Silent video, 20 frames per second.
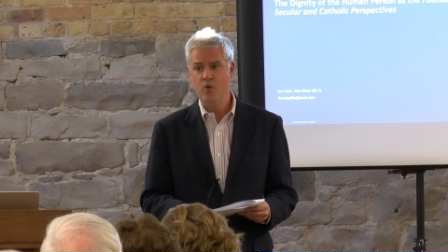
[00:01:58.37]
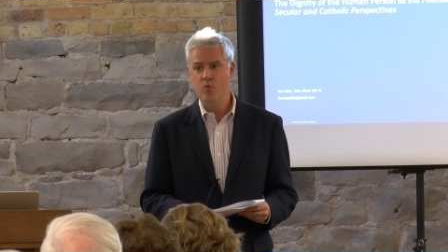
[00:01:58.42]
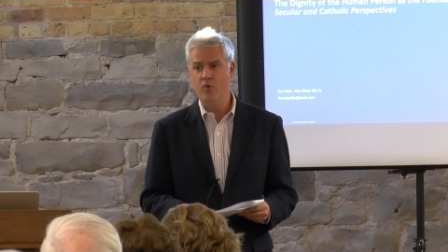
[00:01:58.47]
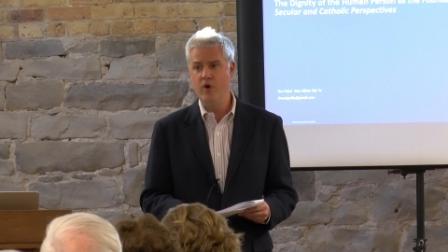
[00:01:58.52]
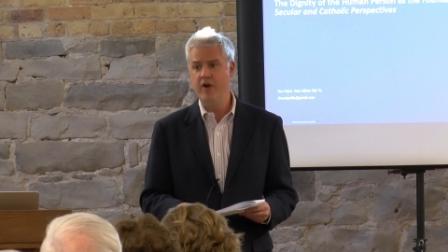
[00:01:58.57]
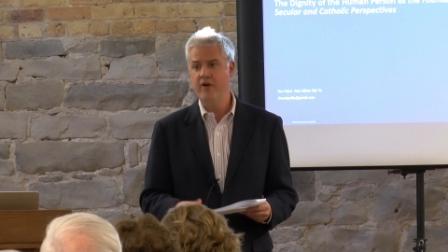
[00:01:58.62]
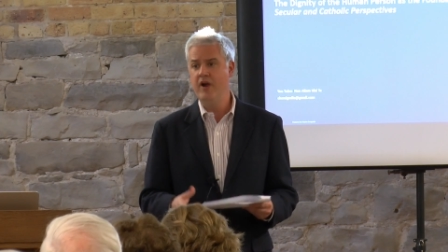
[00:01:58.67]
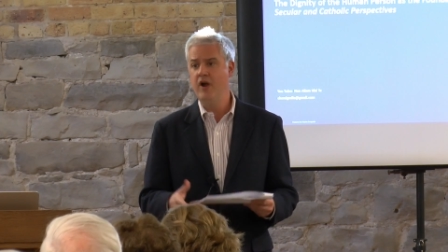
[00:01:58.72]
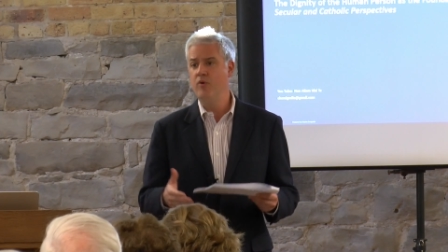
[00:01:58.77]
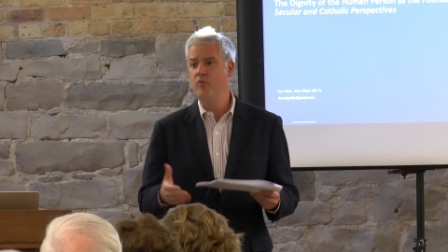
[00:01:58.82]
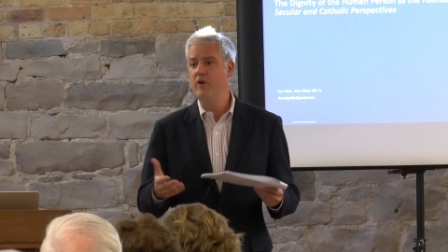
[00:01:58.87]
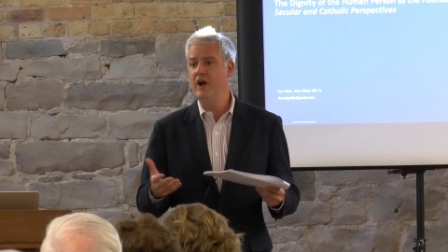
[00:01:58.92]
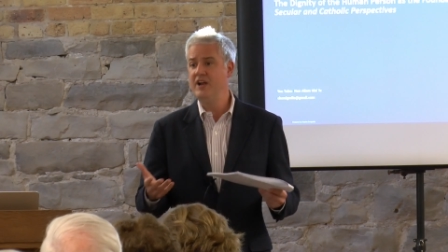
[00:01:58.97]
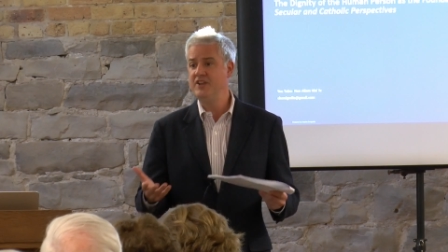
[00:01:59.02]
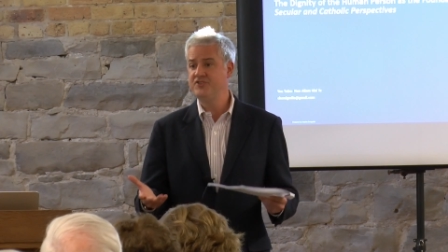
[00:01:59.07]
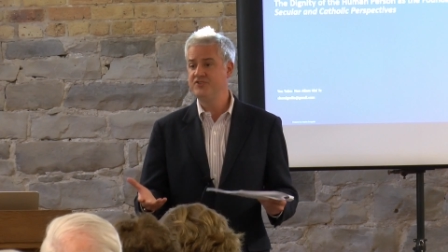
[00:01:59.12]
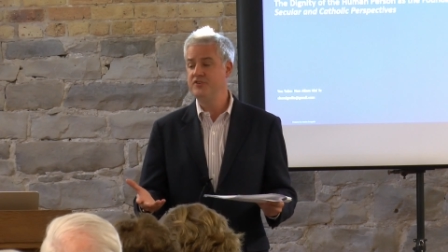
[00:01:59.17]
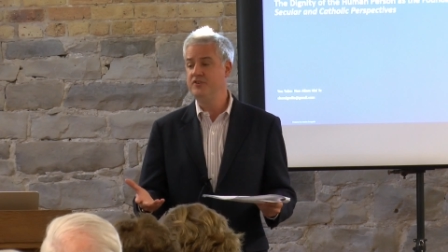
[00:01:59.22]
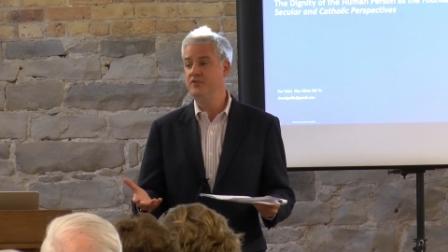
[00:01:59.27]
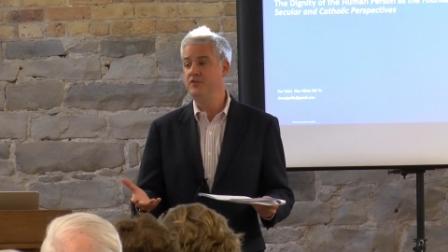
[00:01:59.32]
where our
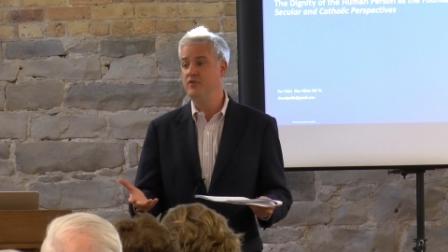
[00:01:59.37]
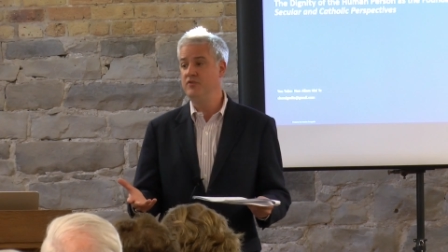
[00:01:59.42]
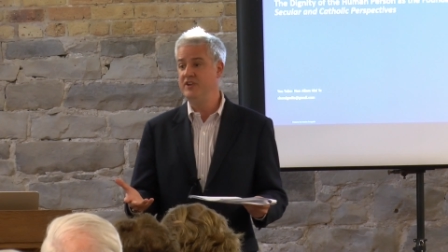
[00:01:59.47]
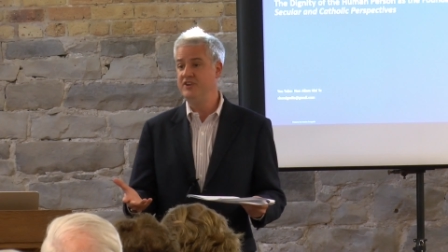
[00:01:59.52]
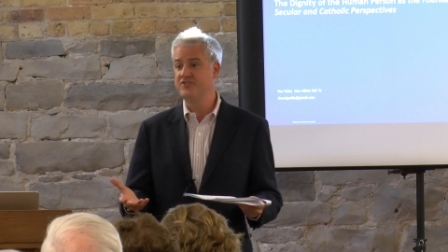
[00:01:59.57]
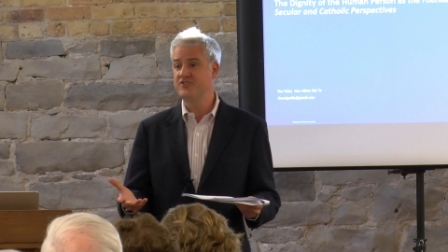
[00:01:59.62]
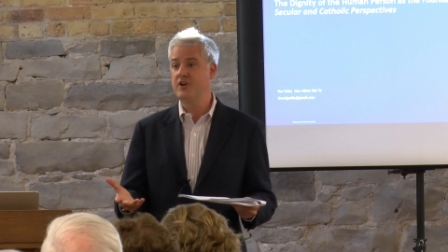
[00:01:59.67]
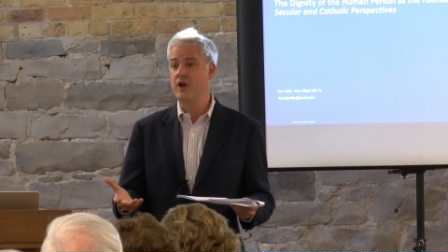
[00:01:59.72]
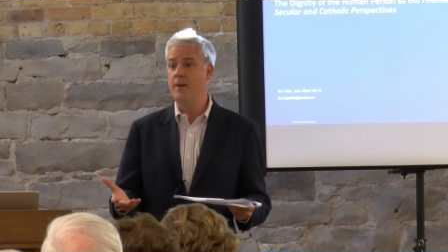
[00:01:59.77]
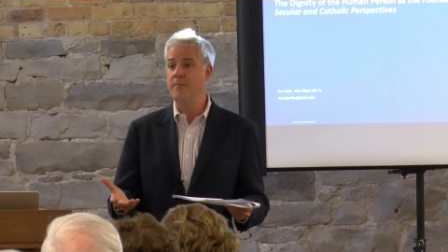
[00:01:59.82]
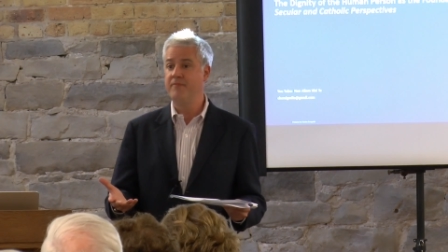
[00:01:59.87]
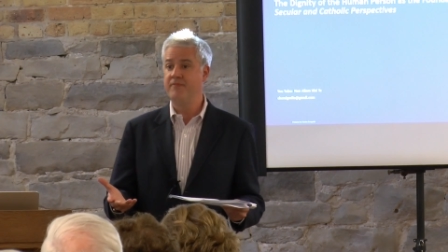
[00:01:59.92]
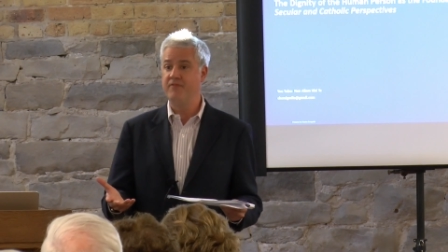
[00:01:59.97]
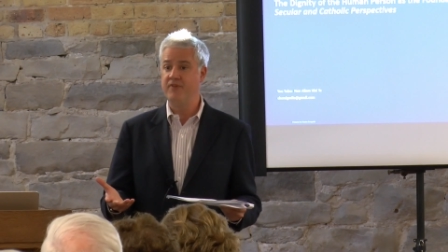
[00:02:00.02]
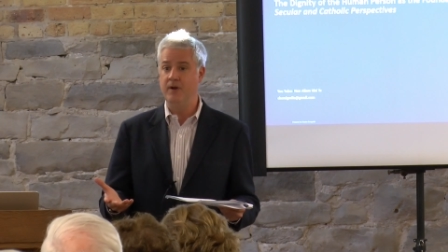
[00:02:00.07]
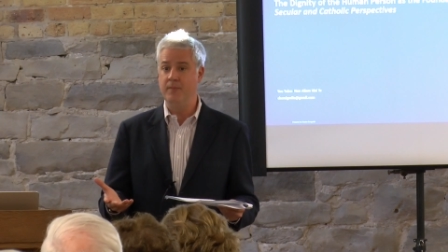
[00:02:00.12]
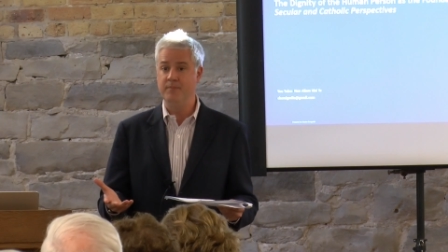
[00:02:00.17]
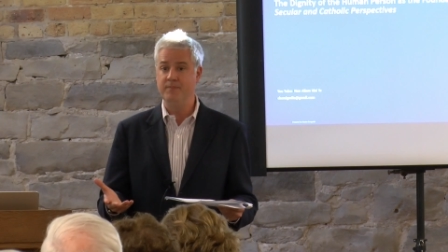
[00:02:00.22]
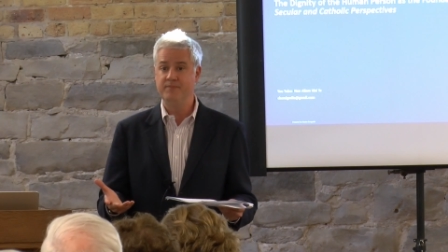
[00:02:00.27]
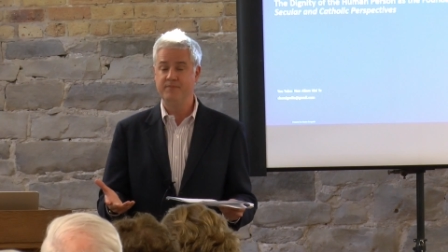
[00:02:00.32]
rights and duties come
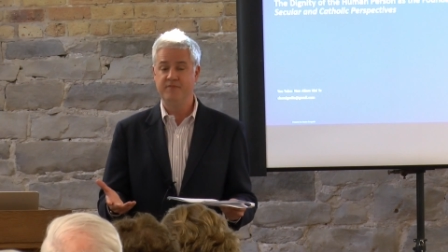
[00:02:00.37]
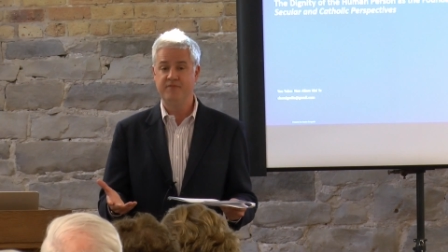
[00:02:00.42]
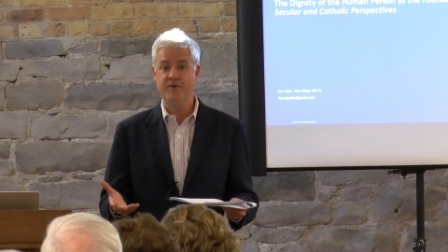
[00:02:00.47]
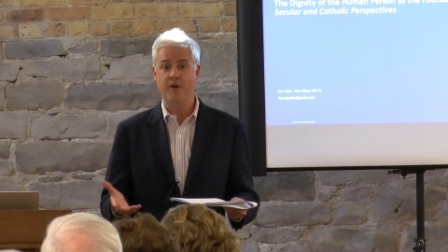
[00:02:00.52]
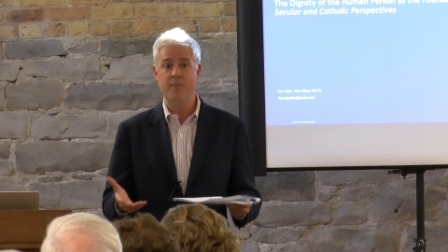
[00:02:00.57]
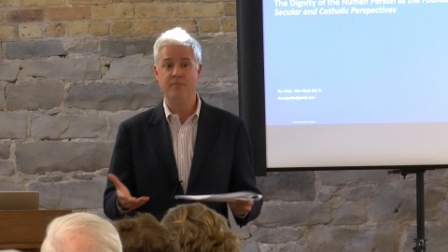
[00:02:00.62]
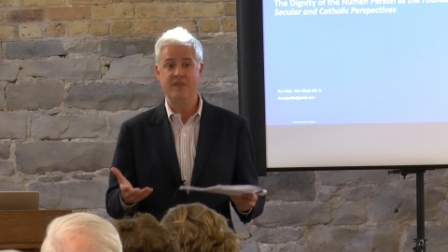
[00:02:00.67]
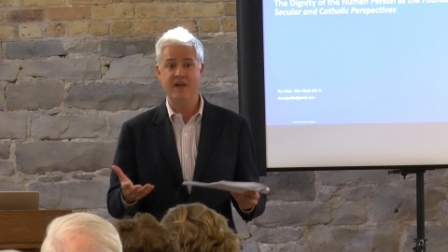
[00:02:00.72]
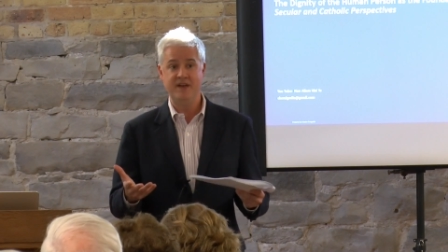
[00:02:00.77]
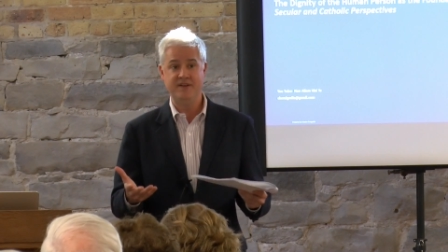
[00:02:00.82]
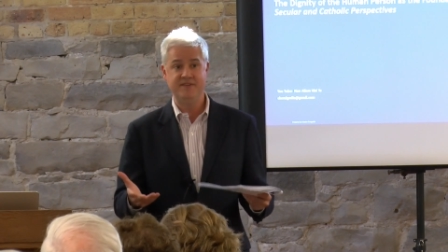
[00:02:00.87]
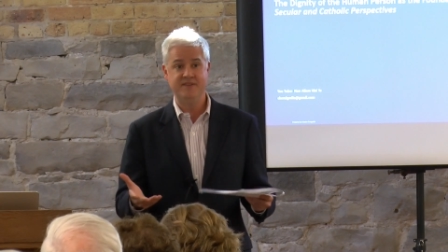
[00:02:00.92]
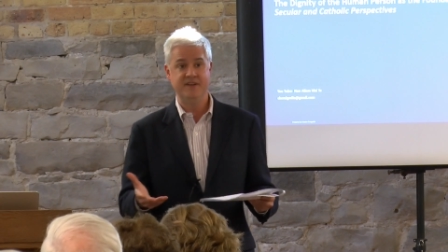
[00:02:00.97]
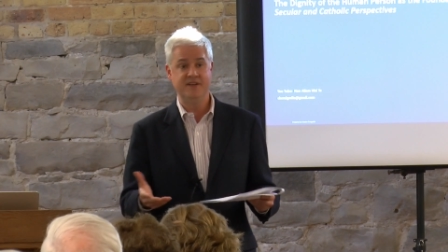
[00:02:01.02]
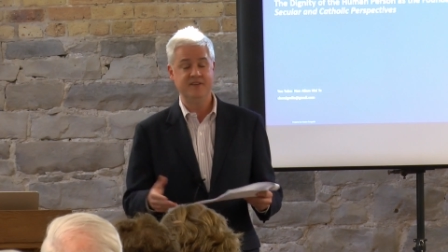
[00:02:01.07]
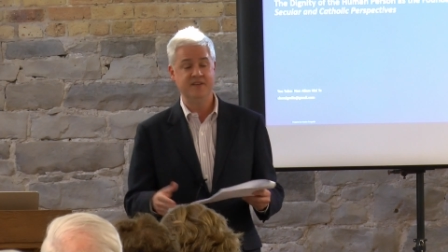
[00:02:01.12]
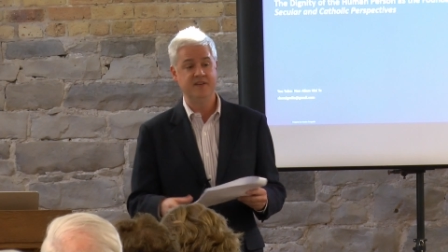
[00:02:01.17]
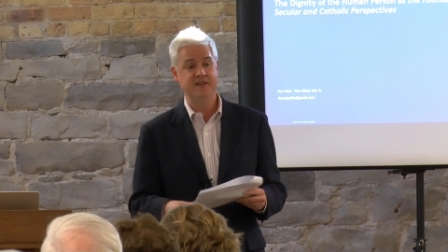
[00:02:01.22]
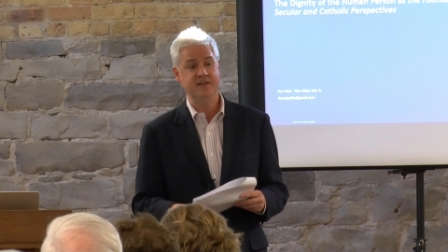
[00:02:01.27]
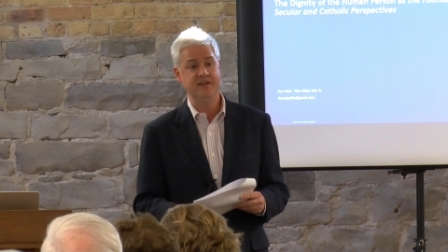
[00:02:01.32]
from, from that
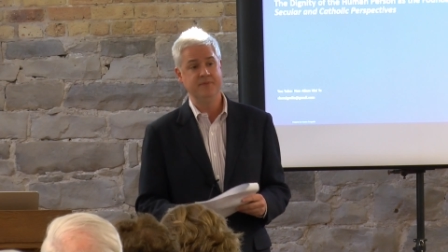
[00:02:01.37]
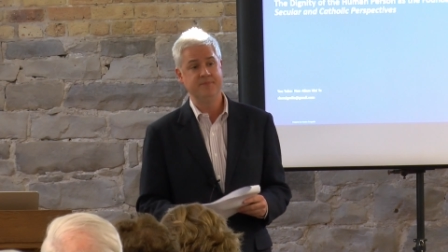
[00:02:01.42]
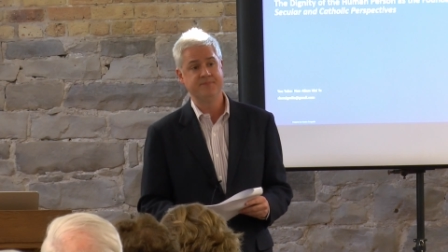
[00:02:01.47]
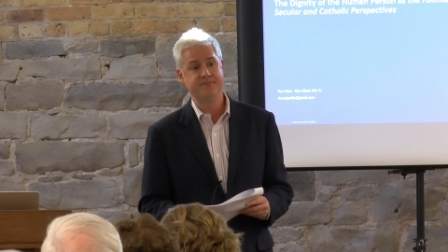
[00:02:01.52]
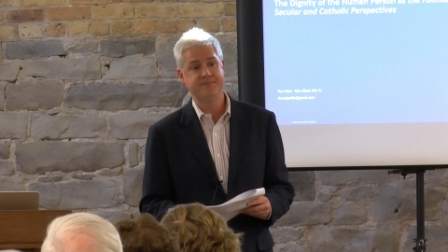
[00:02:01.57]
dignity.